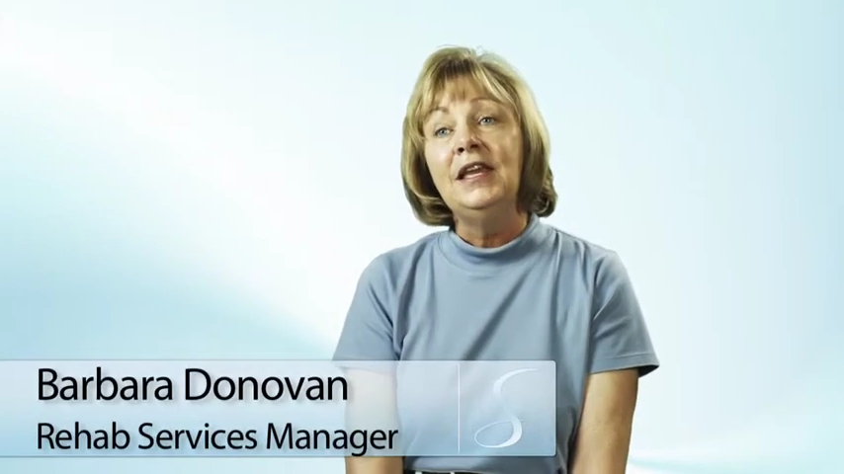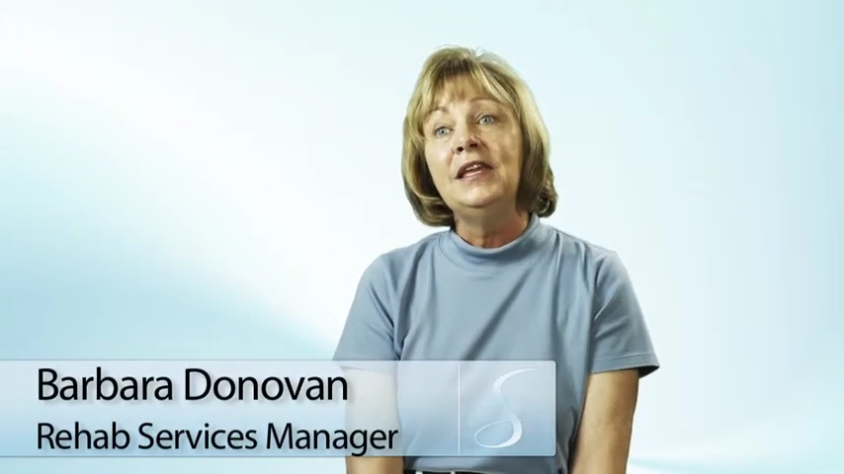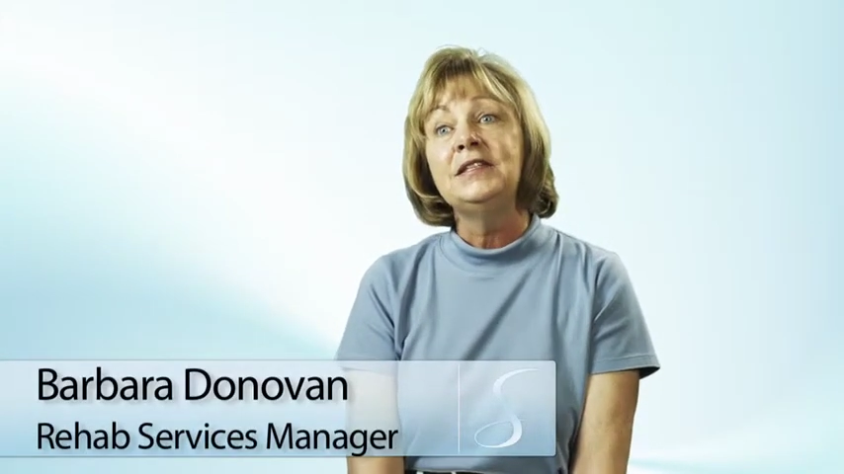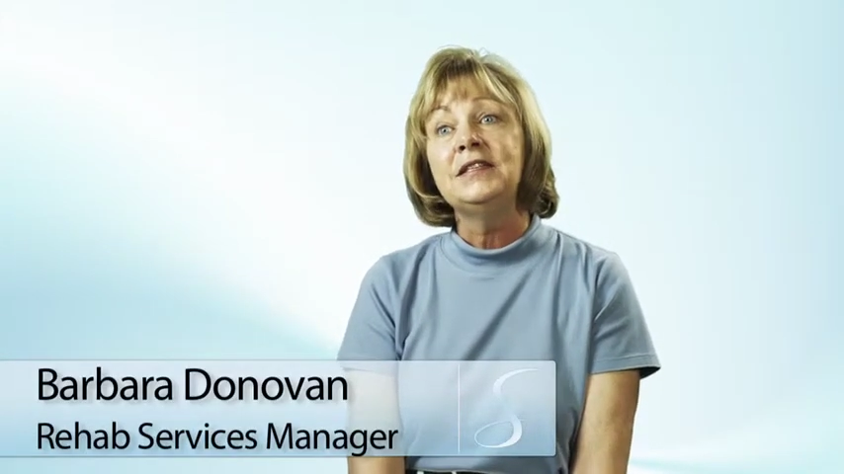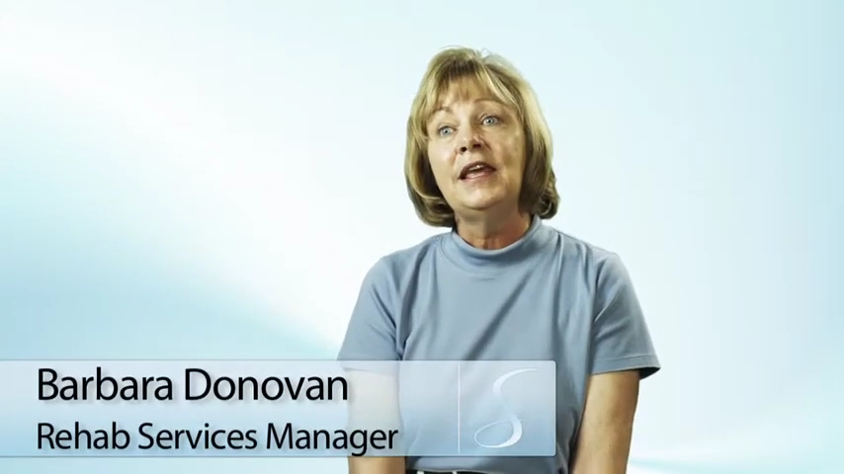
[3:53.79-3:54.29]

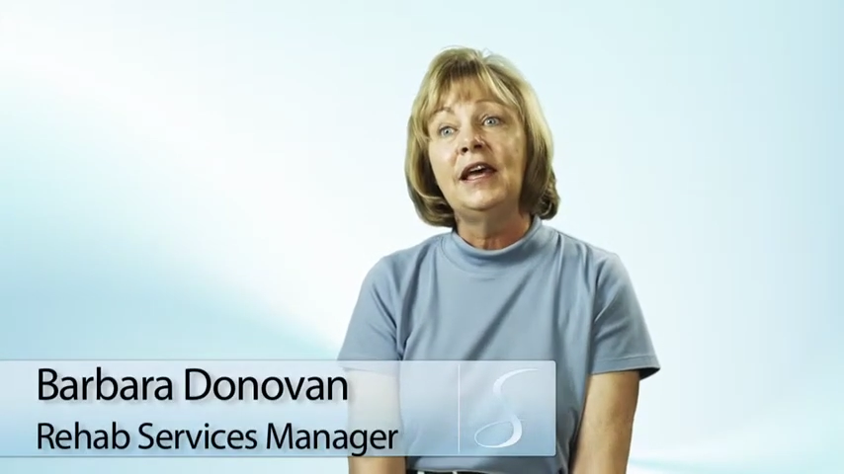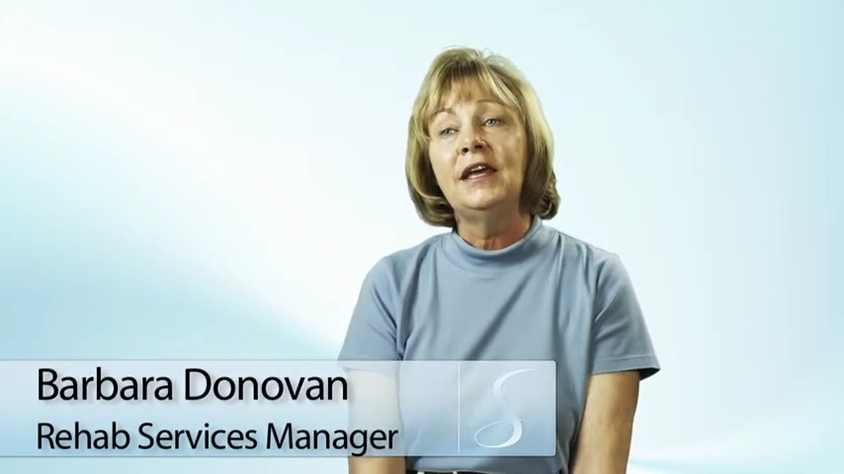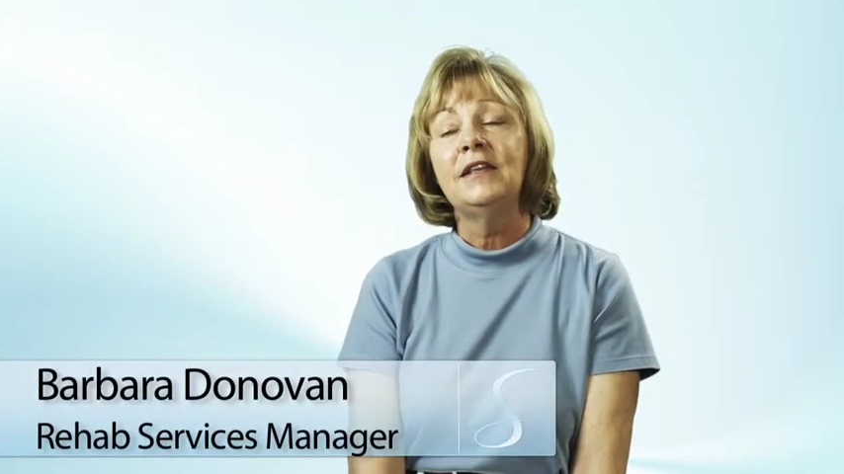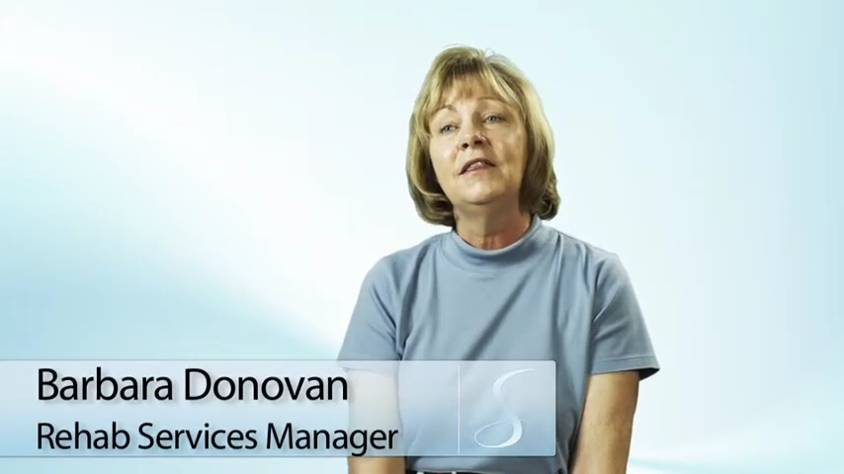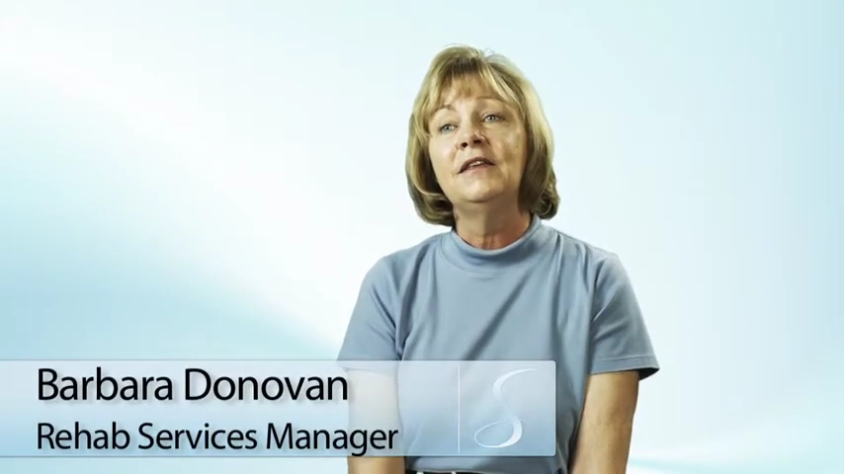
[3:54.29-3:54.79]
is
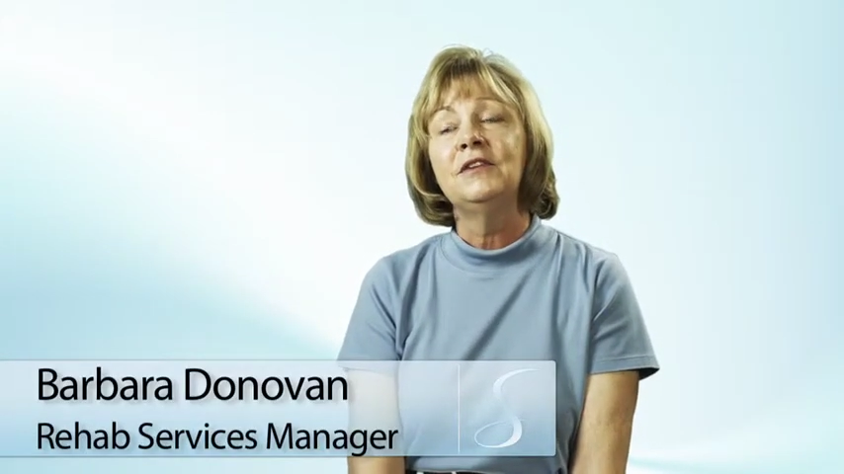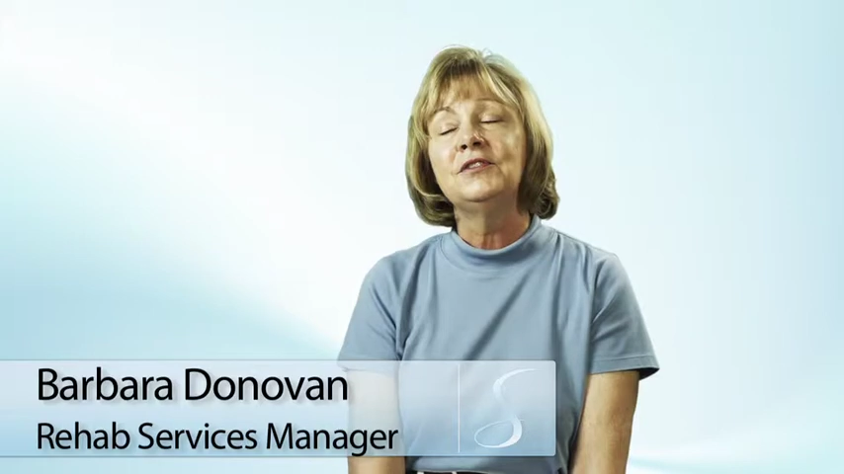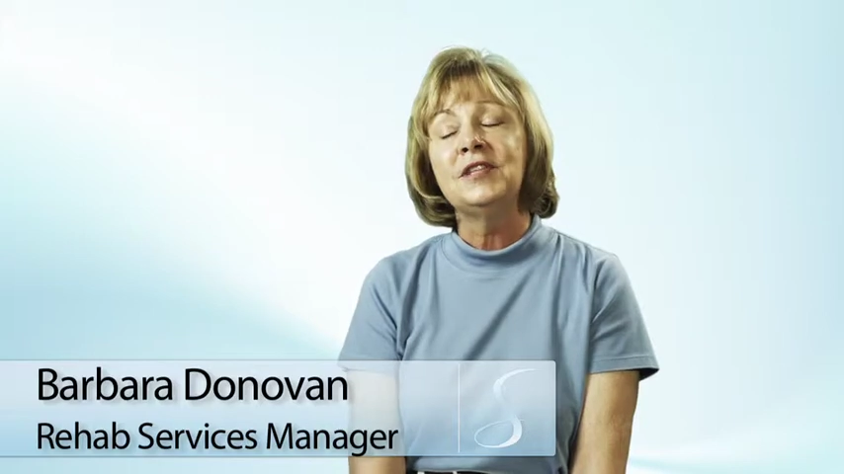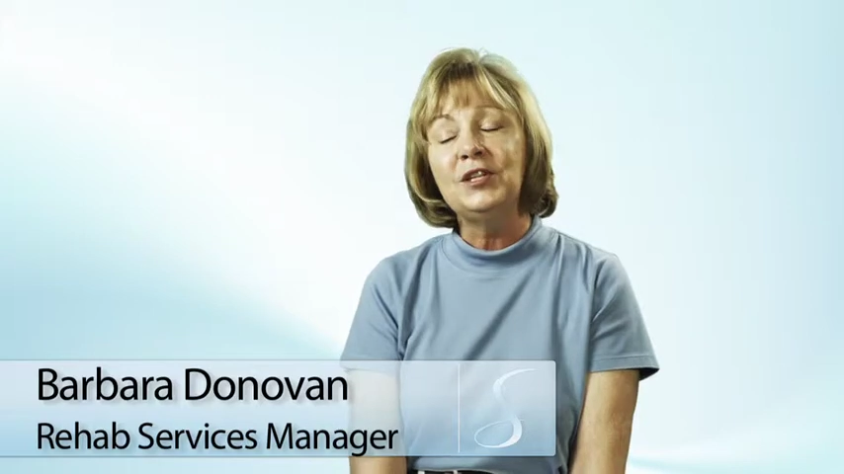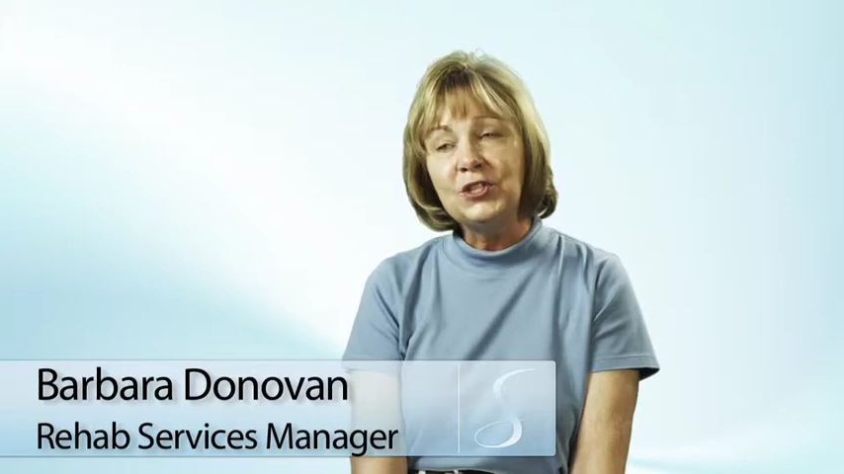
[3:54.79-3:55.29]
that
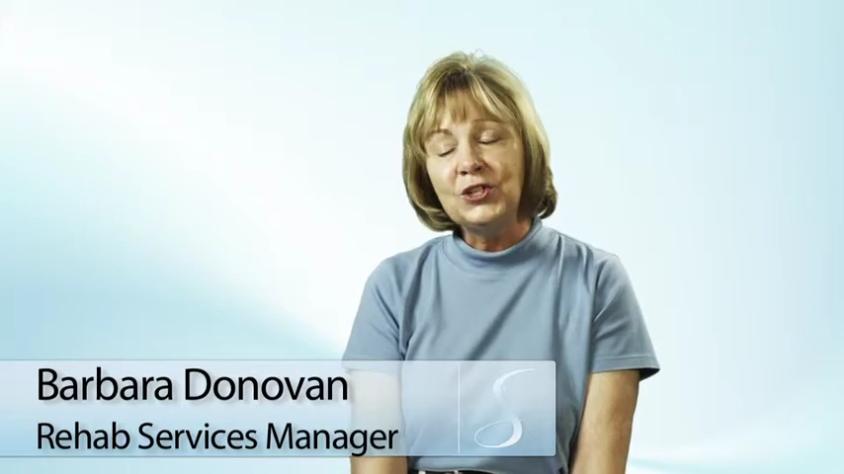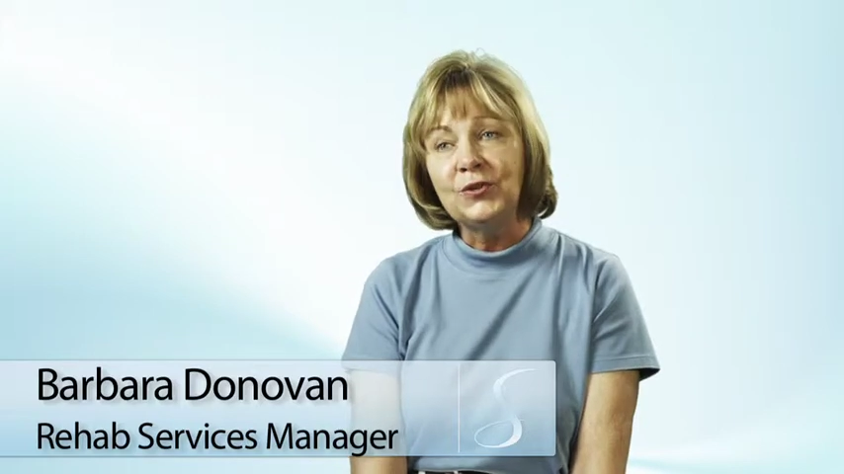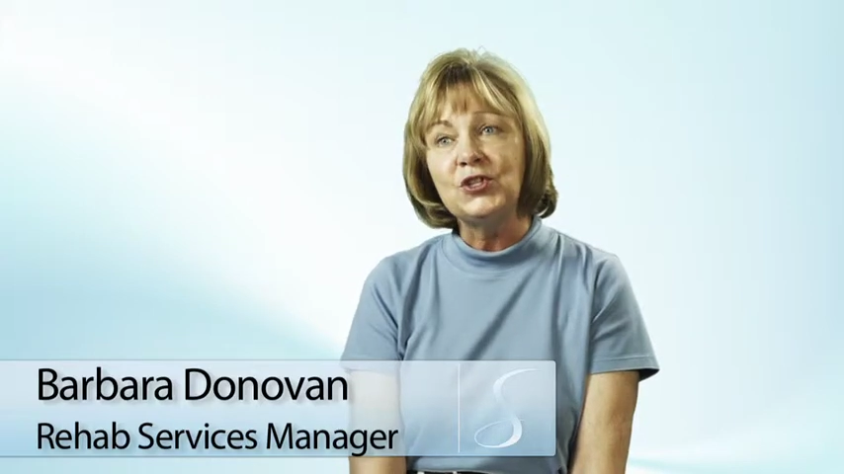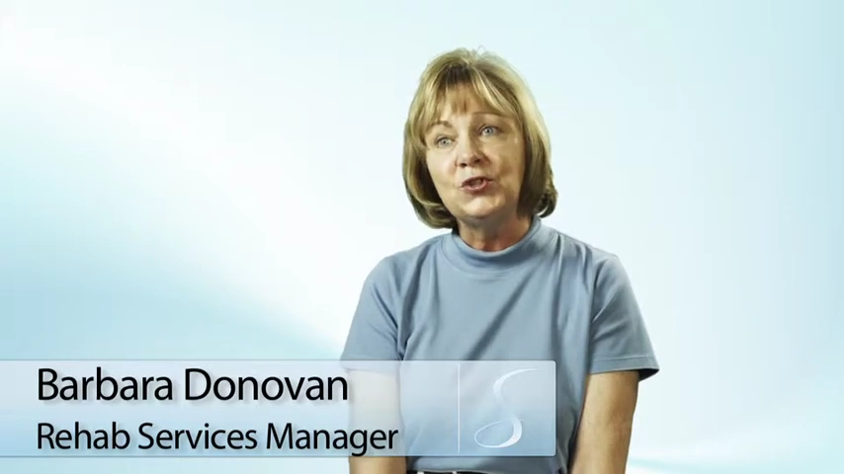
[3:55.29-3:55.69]
Signature is